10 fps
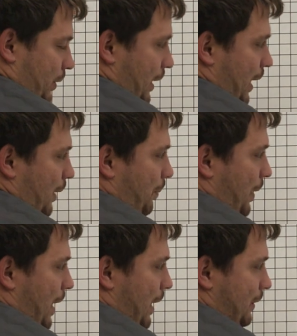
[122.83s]
we have
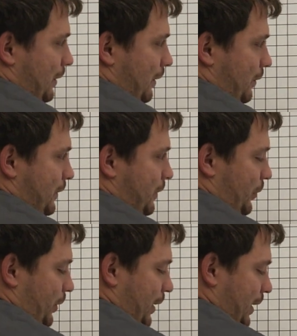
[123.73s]
positive
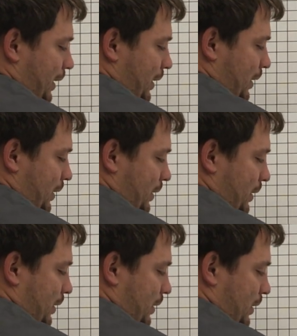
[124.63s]
3.
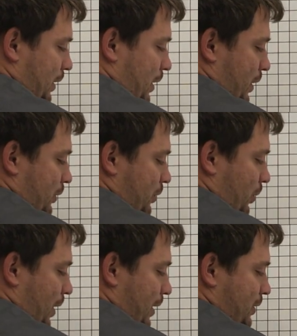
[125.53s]
So
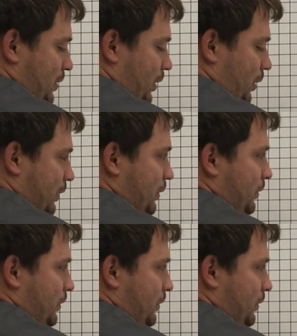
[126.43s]
we're at 0,